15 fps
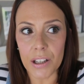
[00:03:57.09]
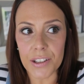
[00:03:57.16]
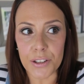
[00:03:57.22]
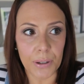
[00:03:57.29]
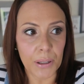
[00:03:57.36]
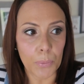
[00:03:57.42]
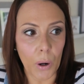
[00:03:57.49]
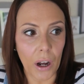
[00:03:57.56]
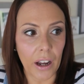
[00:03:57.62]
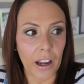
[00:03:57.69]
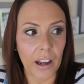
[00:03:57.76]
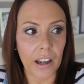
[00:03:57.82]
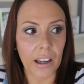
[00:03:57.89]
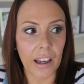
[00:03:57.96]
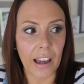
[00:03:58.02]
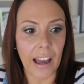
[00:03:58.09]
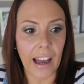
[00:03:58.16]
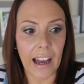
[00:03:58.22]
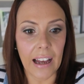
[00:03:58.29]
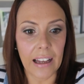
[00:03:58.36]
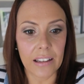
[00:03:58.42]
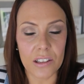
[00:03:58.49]
doing work
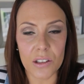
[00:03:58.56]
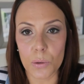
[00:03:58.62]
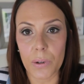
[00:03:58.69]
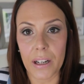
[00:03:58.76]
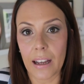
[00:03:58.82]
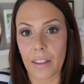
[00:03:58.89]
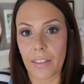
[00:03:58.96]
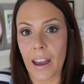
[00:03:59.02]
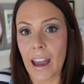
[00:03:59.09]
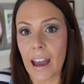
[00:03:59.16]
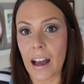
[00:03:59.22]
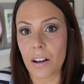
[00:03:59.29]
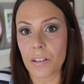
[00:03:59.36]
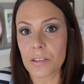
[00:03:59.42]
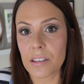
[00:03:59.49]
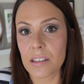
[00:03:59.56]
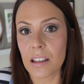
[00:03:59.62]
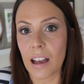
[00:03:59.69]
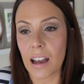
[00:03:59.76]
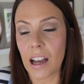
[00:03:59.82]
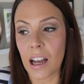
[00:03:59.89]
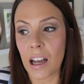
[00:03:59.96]
and sorting out the house.
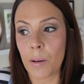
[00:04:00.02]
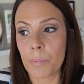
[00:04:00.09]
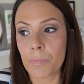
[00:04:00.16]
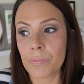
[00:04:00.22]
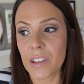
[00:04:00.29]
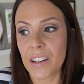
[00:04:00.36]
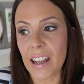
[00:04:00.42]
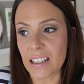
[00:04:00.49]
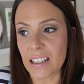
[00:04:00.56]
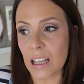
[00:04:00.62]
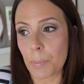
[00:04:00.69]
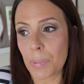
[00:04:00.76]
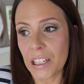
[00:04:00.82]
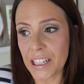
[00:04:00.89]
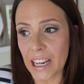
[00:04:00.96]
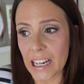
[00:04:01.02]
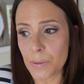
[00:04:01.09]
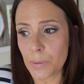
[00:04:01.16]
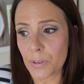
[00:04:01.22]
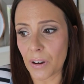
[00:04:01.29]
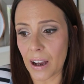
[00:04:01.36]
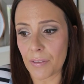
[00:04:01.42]
The couple of
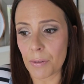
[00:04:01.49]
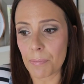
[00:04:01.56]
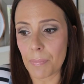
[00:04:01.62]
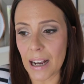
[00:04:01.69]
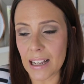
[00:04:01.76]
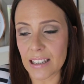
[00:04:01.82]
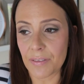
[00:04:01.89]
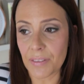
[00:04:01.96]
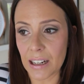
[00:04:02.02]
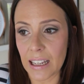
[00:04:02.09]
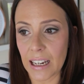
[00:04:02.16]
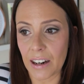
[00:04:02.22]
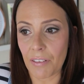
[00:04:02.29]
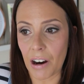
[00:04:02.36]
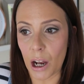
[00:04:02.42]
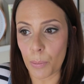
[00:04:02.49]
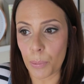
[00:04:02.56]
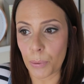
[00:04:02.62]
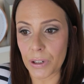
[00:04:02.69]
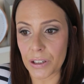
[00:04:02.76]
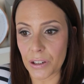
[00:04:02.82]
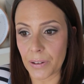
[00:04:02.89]
days we've got to have a massive clear
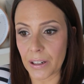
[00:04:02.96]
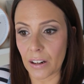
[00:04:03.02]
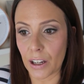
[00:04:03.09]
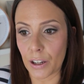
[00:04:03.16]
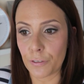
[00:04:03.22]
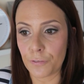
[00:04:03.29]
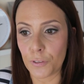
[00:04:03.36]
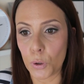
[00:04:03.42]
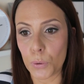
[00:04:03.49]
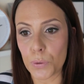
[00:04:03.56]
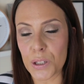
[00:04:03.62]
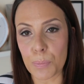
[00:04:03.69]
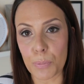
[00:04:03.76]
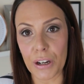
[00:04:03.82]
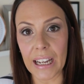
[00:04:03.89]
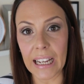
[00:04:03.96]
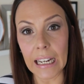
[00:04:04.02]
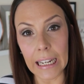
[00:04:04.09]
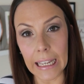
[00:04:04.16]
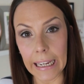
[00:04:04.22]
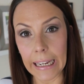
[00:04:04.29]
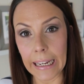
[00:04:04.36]
up. We're doing like a full spring
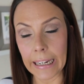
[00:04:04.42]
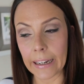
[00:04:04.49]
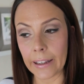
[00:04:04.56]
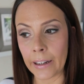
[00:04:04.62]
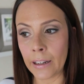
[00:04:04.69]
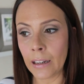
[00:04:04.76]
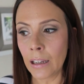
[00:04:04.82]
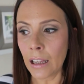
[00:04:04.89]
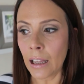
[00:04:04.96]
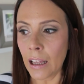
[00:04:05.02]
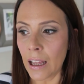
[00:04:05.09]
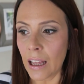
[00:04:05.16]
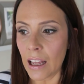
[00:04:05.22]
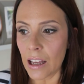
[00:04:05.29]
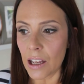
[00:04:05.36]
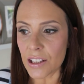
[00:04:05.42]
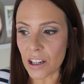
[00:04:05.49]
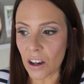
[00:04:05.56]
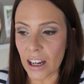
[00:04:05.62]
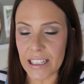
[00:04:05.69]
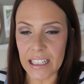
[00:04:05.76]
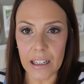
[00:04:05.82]
clean and
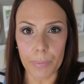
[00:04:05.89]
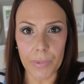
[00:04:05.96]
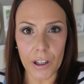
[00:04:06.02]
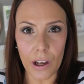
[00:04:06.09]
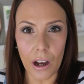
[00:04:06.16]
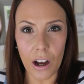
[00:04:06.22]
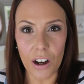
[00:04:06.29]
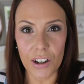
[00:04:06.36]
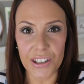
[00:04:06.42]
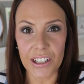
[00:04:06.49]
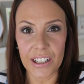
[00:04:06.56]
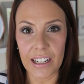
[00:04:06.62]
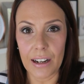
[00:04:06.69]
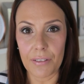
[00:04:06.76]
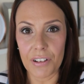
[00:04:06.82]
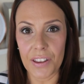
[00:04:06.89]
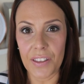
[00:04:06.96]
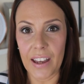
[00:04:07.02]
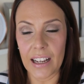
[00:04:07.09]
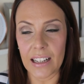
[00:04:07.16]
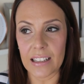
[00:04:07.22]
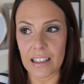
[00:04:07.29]
tidying up the garden and
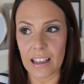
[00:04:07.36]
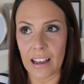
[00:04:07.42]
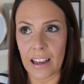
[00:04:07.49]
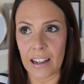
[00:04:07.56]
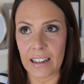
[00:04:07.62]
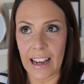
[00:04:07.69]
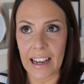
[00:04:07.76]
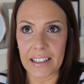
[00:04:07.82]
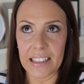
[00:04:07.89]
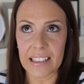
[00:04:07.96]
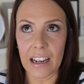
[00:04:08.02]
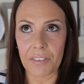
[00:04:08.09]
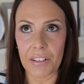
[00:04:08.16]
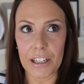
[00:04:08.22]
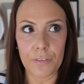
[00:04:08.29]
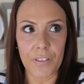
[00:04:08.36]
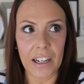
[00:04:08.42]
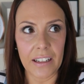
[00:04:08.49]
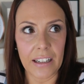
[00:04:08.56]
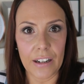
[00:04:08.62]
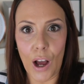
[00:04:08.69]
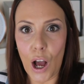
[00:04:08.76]
everything, and Andy's currently
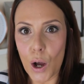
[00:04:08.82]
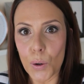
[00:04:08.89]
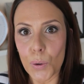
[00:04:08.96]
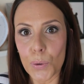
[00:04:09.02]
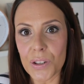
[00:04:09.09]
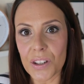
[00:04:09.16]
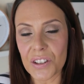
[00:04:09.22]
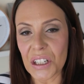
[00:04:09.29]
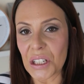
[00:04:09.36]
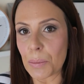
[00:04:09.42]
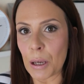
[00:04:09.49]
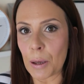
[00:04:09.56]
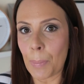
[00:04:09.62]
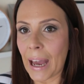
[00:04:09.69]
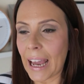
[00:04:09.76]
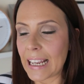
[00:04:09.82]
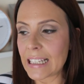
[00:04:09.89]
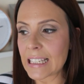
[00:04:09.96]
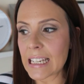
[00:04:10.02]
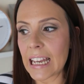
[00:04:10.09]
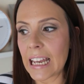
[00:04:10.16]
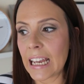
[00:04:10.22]
filling in holes and doing a bit of
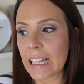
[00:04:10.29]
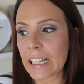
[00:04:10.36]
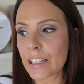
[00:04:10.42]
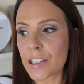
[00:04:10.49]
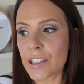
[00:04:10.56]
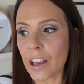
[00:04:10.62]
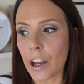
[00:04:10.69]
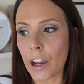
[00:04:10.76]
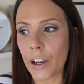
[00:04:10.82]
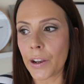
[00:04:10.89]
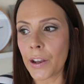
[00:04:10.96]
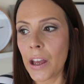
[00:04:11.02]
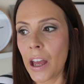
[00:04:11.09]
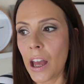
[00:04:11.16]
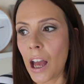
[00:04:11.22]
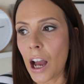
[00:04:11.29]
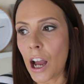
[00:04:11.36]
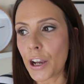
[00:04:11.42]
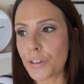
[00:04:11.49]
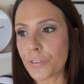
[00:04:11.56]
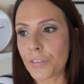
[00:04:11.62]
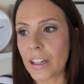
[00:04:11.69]
painting, so
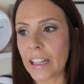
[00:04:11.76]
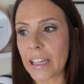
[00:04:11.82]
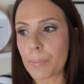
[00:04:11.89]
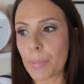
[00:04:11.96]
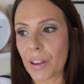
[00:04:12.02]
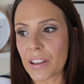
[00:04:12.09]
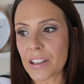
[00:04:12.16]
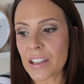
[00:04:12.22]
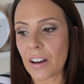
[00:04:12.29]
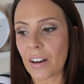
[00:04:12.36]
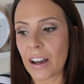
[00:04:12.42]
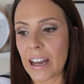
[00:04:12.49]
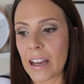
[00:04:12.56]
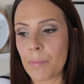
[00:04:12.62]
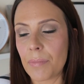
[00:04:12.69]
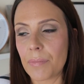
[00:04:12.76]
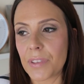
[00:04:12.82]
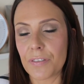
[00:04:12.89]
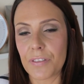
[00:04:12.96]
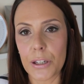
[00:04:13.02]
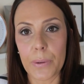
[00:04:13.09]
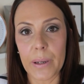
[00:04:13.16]
hopefully by the time
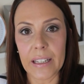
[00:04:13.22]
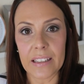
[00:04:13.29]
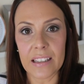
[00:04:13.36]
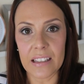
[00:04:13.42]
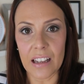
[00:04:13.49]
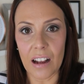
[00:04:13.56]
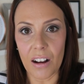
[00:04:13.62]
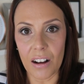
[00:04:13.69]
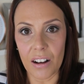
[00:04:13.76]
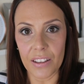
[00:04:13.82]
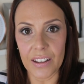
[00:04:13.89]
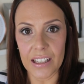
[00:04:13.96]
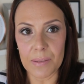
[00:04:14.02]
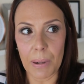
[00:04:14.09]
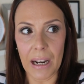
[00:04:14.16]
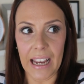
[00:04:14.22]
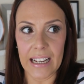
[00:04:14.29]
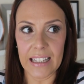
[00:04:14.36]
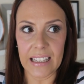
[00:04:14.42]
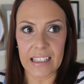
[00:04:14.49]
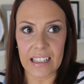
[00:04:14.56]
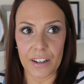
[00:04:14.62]
the viewings start this
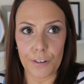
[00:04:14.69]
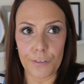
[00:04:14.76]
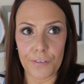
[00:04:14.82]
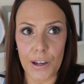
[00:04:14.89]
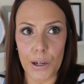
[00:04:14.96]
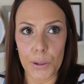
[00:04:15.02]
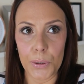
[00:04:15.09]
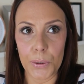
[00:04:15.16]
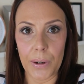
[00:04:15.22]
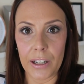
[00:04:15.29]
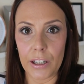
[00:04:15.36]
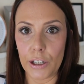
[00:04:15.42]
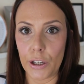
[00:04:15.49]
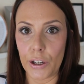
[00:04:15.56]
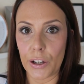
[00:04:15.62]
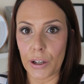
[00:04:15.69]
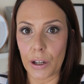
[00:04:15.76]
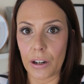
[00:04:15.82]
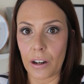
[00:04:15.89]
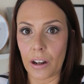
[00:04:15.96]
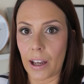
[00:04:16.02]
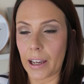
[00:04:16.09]
place is going to feel and
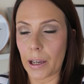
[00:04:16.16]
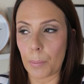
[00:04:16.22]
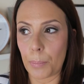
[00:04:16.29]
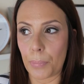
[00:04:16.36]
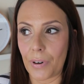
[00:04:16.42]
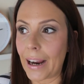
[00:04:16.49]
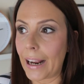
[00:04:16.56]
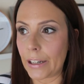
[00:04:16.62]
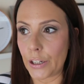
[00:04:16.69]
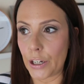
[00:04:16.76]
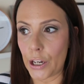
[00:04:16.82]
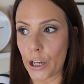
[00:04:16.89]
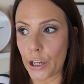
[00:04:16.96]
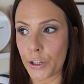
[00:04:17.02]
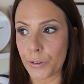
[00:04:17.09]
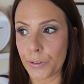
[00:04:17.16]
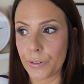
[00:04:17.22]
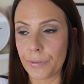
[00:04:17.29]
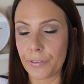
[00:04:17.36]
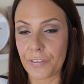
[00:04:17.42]
look like brand new.